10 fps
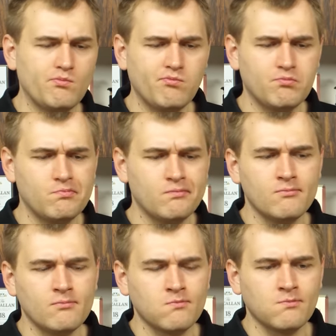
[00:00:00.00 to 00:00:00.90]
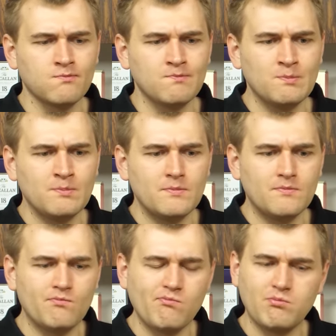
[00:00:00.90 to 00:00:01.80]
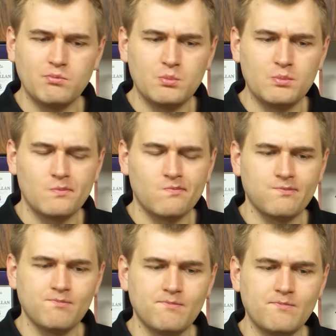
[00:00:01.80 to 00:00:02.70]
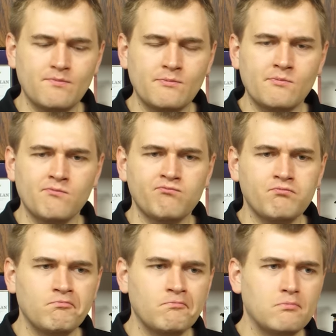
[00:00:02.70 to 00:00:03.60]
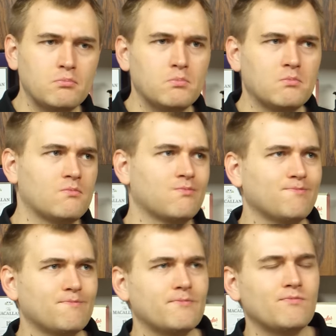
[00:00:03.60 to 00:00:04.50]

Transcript: Nothing is said.